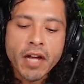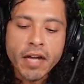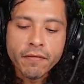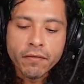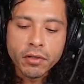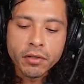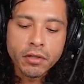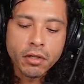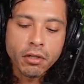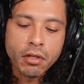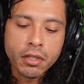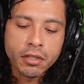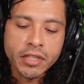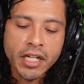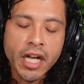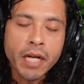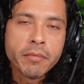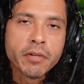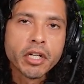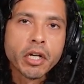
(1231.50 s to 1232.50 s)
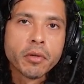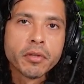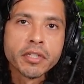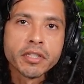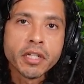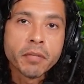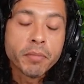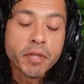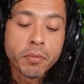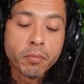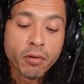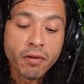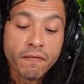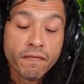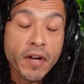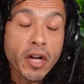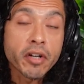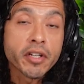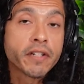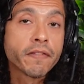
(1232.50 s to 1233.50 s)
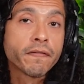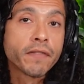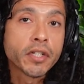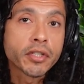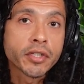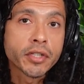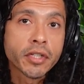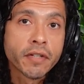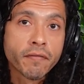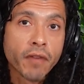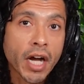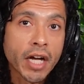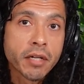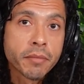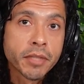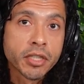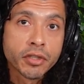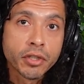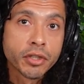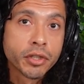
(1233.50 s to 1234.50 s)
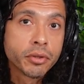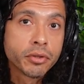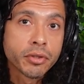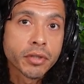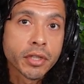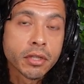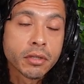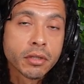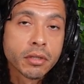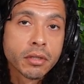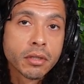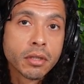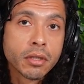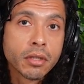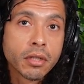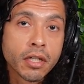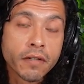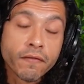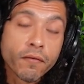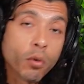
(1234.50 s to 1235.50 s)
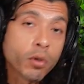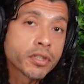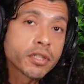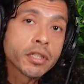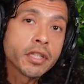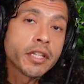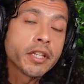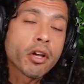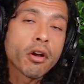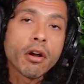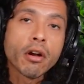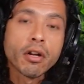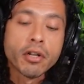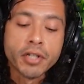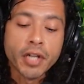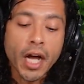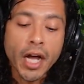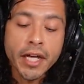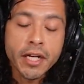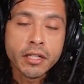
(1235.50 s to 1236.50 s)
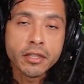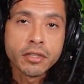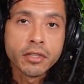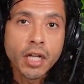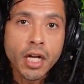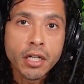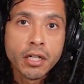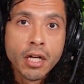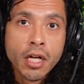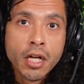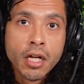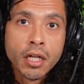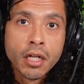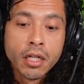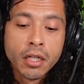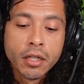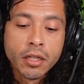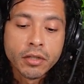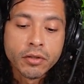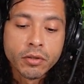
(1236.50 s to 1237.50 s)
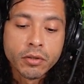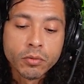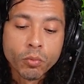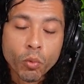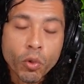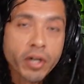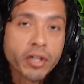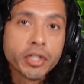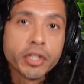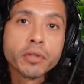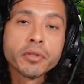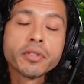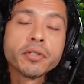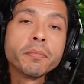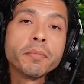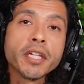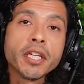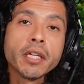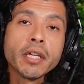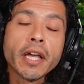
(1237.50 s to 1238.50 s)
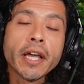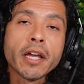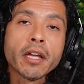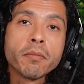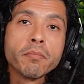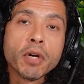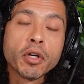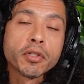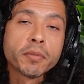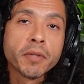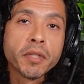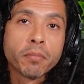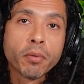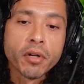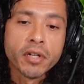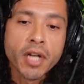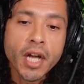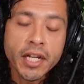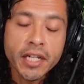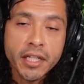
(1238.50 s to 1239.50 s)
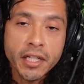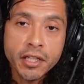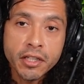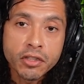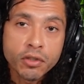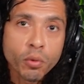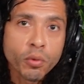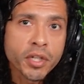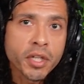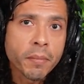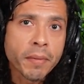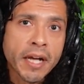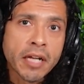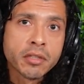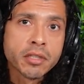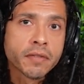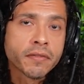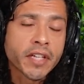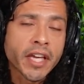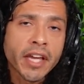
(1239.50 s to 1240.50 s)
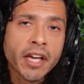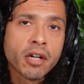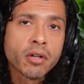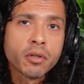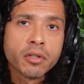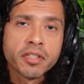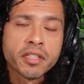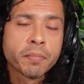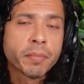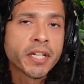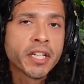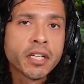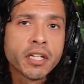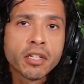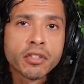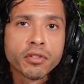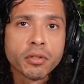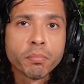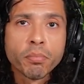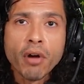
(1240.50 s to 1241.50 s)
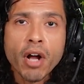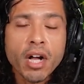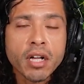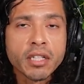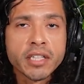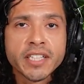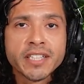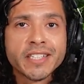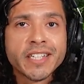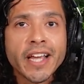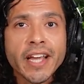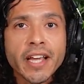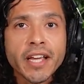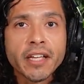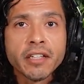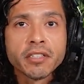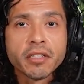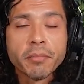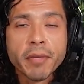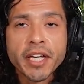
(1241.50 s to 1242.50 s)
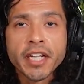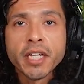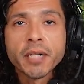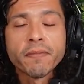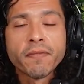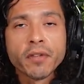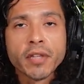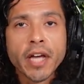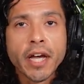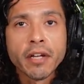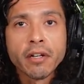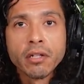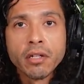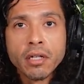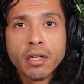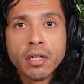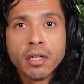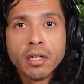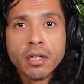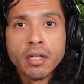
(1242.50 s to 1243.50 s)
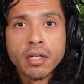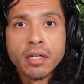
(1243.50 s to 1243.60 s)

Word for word: And I've learned a long time ago that some people are very deficient in vitamins and nutrients. Unfortunately, they are. Our diet is not where it used to be, and most people are not eating 20 pounds of kale or spinach or broccoli a day to make up for that.